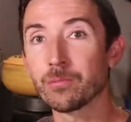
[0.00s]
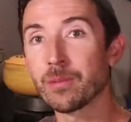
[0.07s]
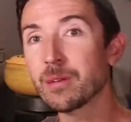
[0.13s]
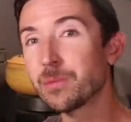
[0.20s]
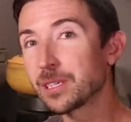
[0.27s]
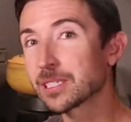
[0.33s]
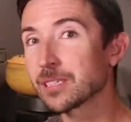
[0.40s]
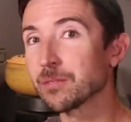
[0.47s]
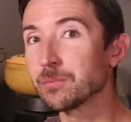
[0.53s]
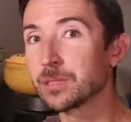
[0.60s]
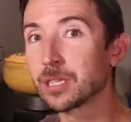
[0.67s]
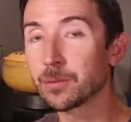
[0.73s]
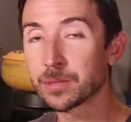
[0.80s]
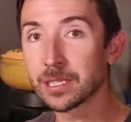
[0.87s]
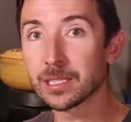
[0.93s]
and maybe some
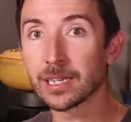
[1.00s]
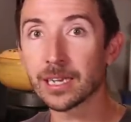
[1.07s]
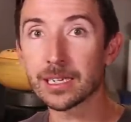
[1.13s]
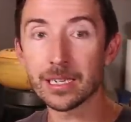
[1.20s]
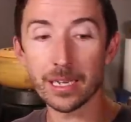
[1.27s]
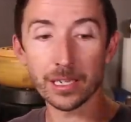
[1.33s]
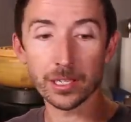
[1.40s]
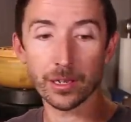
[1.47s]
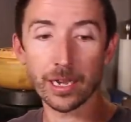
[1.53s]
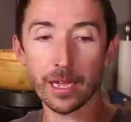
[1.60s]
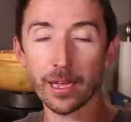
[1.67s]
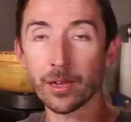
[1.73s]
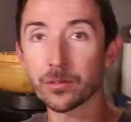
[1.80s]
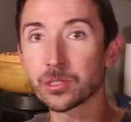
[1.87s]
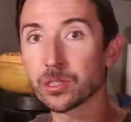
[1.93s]
tips and techniques on
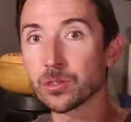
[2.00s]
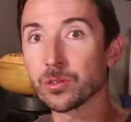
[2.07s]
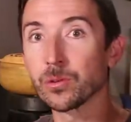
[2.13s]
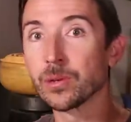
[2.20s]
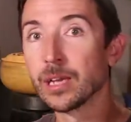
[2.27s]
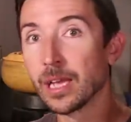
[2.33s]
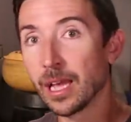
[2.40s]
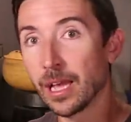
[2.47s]
how to